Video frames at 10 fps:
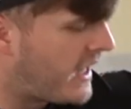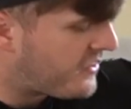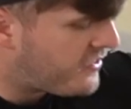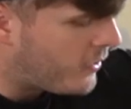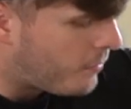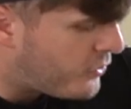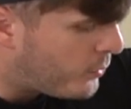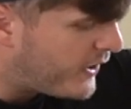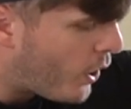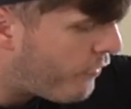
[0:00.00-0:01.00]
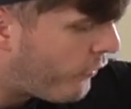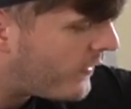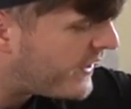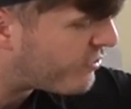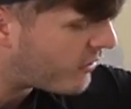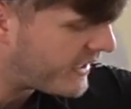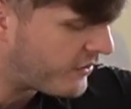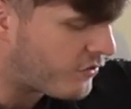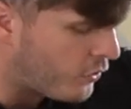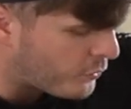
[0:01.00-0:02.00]
Next up, do we go for the
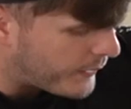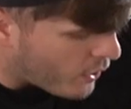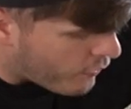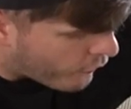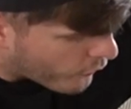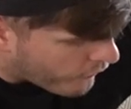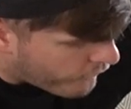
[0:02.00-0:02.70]
drinks or do we go for the